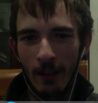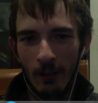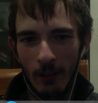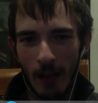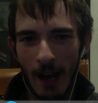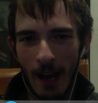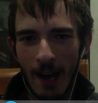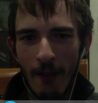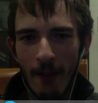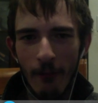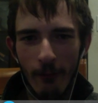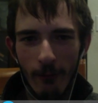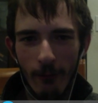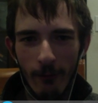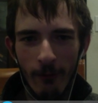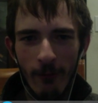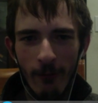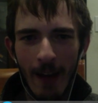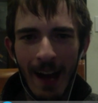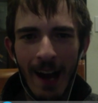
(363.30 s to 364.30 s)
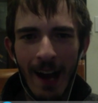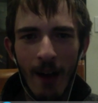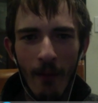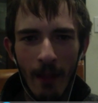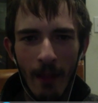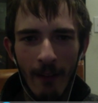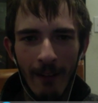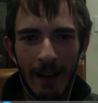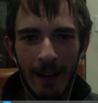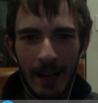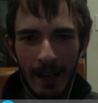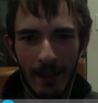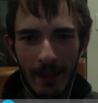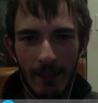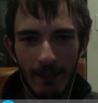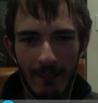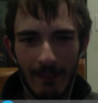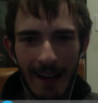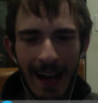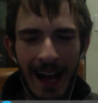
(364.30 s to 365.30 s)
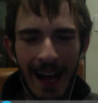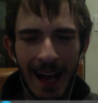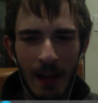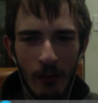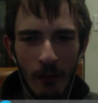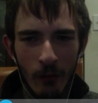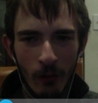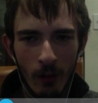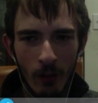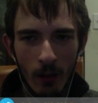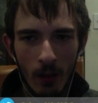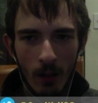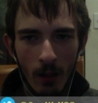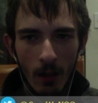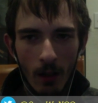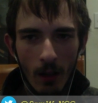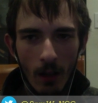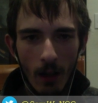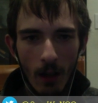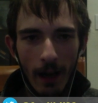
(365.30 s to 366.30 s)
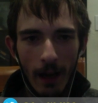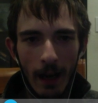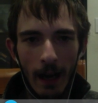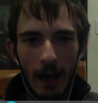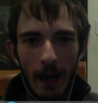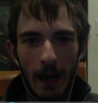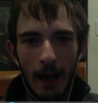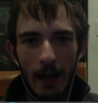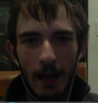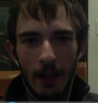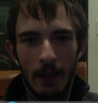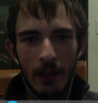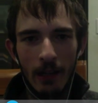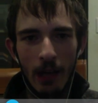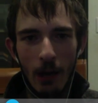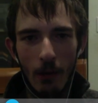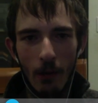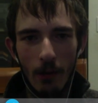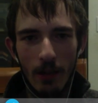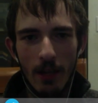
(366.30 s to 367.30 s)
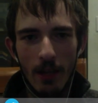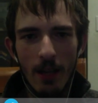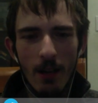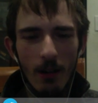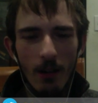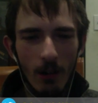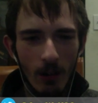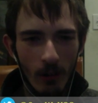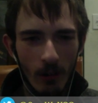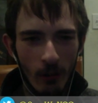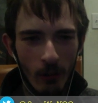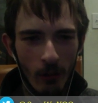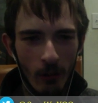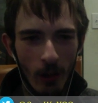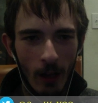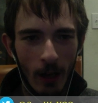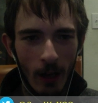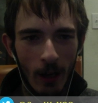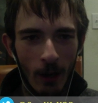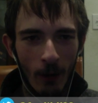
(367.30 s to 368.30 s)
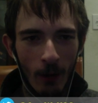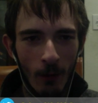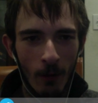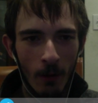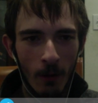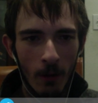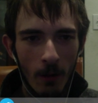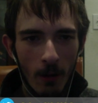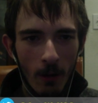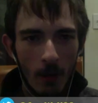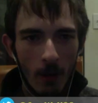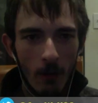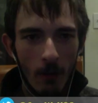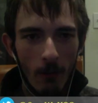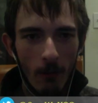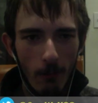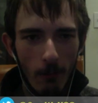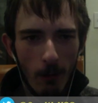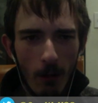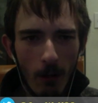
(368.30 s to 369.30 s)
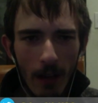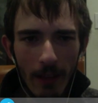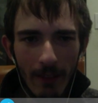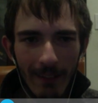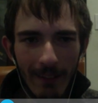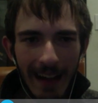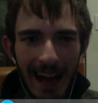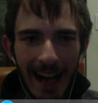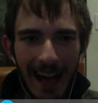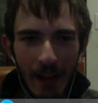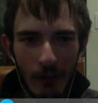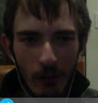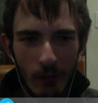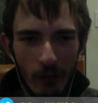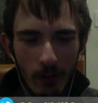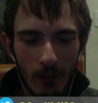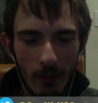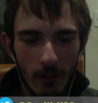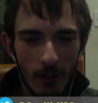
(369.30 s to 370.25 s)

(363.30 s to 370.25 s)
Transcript: And I've found that like in the last, year or so, really the last,